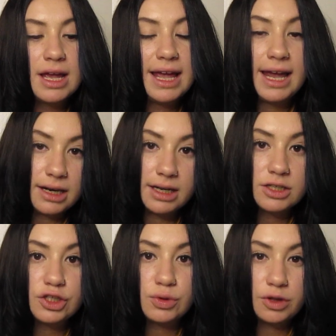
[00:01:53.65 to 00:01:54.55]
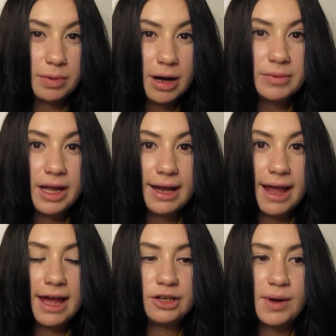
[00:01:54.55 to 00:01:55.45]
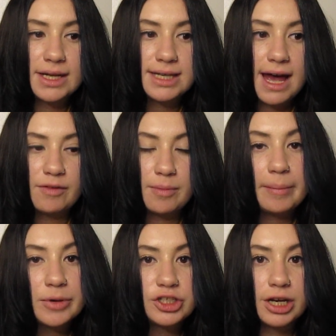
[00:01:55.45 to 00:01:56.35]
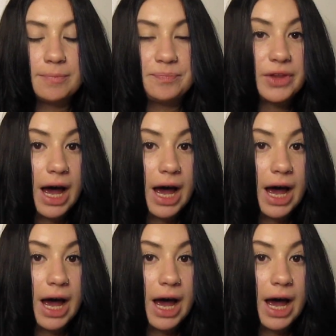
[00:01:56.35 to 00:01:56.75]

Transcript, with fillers: hidden to the public, and you had to have a membership.